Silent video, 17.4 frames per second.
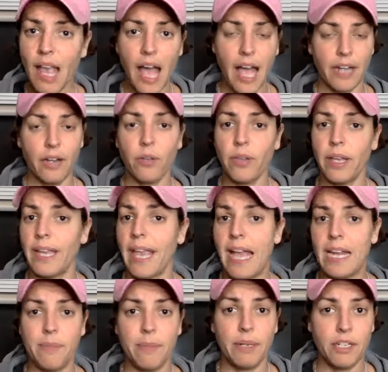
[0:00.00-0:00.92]
I don't like
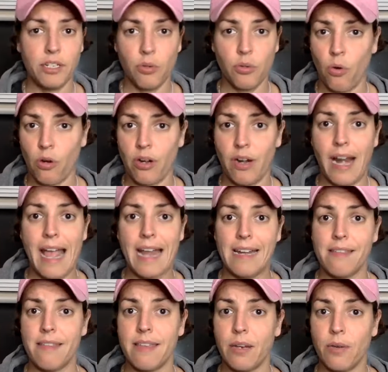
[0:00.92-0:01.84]
anybody to order
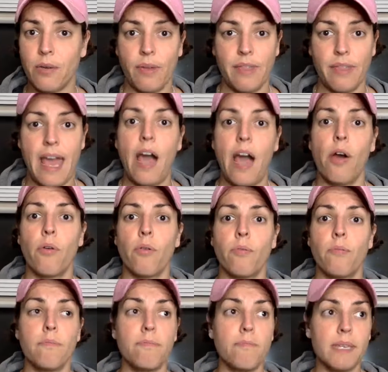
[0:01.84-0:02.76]
anything without
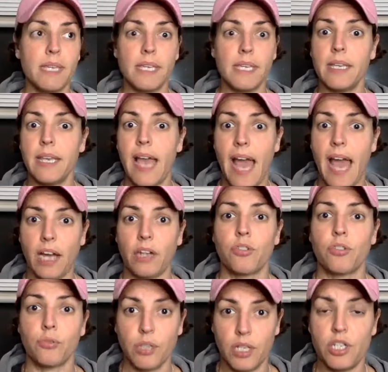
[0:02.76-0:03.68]
me
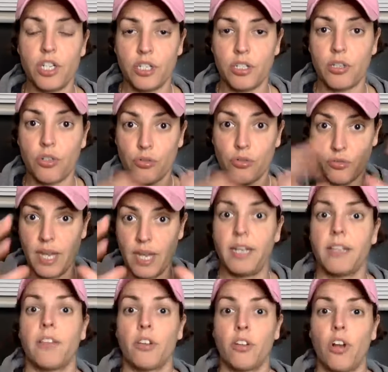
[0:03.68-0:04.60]
actually just
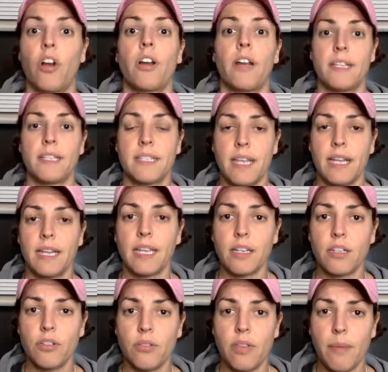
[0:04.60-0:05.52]
creating their cart and sending
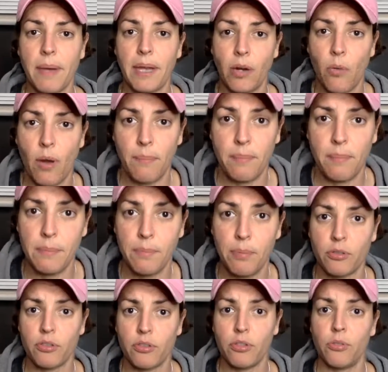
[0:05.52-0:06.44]
it to them. I don't want
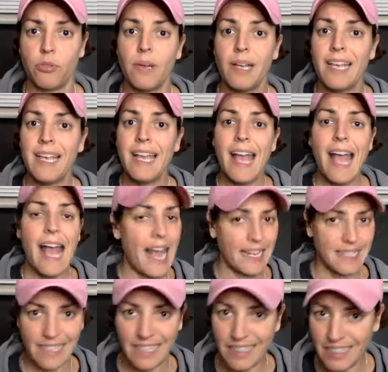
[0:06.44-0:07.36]
people to
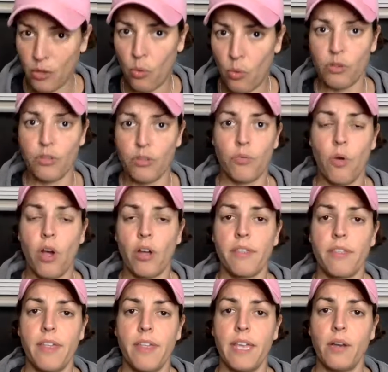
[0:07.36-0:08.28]
accidentally order the
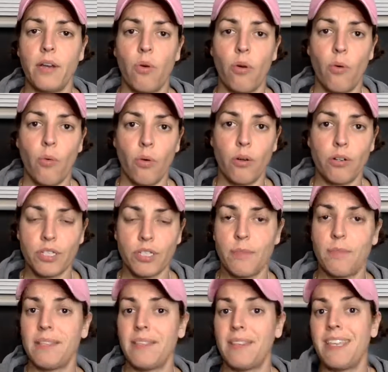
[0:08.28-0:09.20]
wrong thing or order
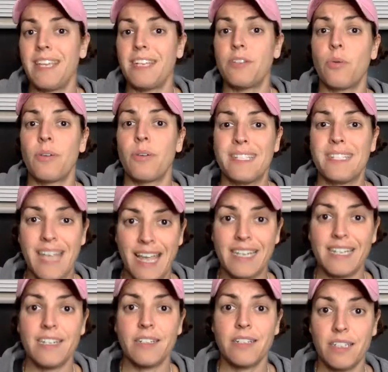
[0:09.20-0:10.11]
something that they don't
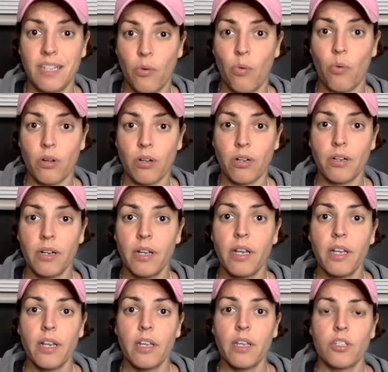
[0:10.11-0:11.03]
intend to order.
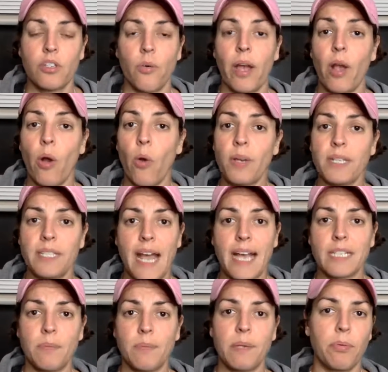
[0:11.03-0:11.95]
So I always
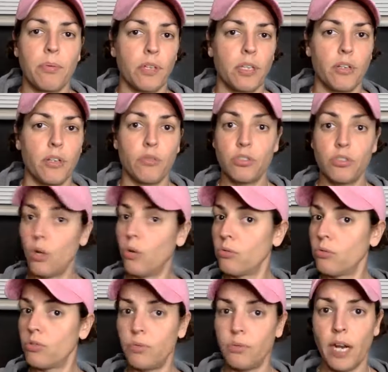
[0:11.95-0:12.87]
ask people, you know,
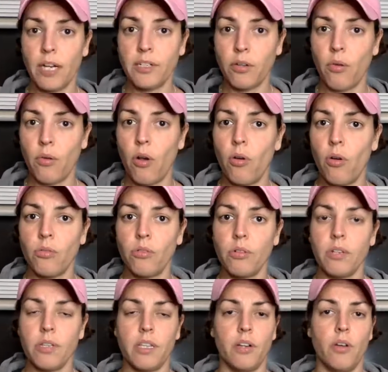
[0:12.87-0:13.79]
don't do it on your own,
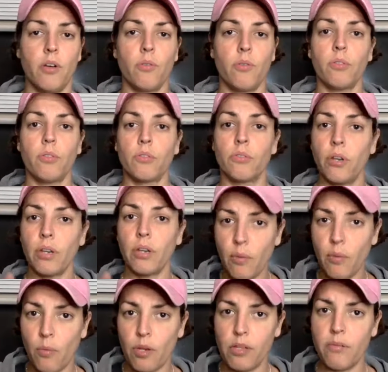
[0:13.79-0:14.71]
you know, look
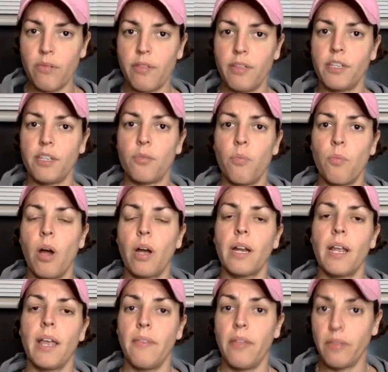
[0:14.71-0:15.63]
at what you think you want,
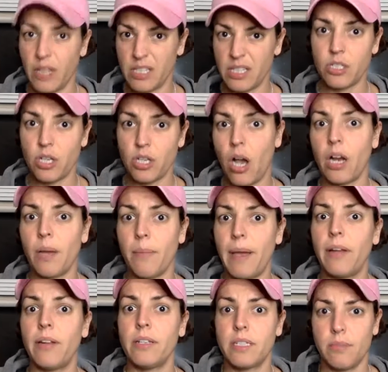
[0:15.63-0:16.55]
and then let's talk
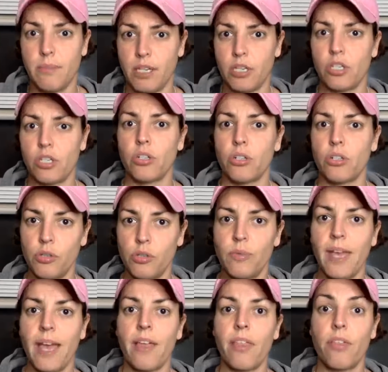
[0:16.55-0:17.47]
about it to make sure you
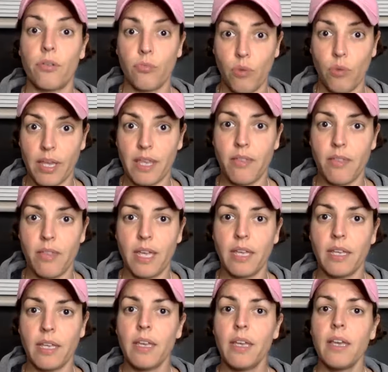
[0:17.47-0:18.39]
get the right
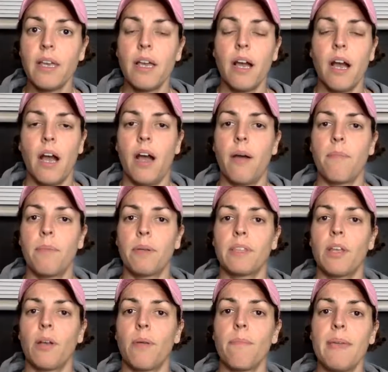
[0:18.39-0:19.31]
thing.
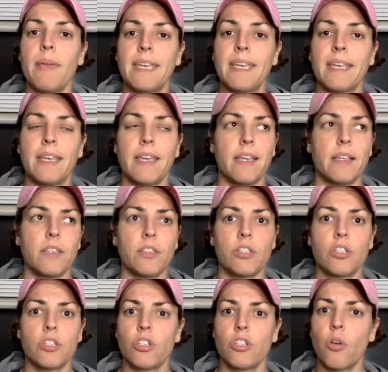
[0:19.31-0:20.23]
But they're making it
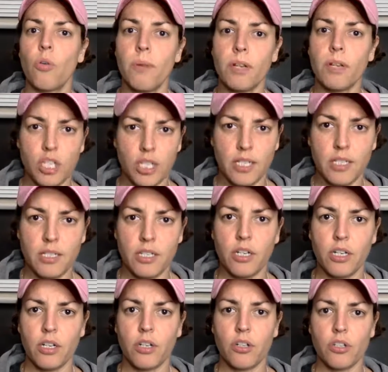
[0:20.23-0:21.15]
so much
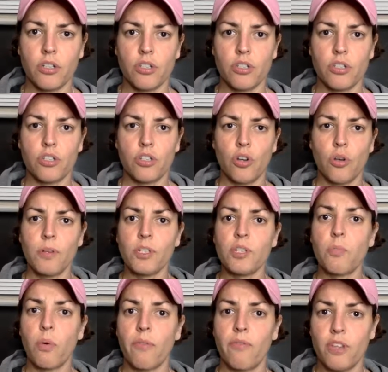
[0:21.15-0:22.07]
easier, so
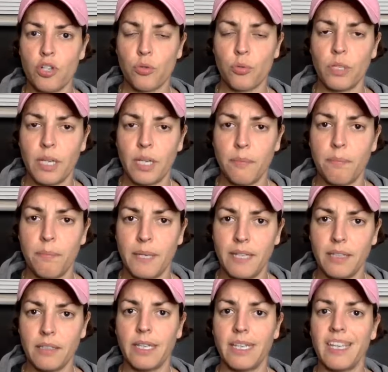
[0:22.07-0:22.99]
much more visually
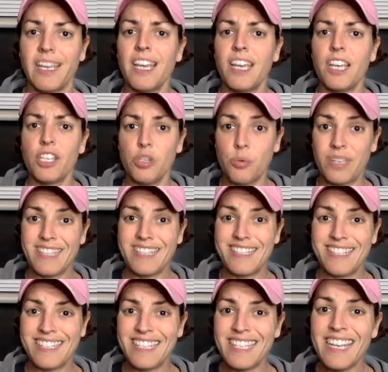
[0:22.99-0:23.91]
appealing. You can
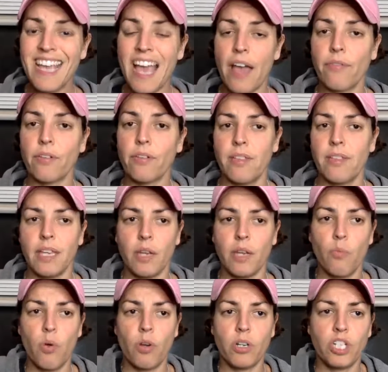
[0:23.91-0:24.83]
see everything
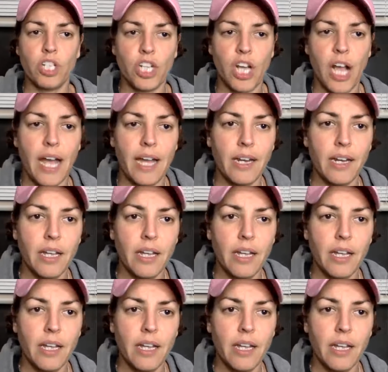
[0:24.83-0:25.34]
in one shot.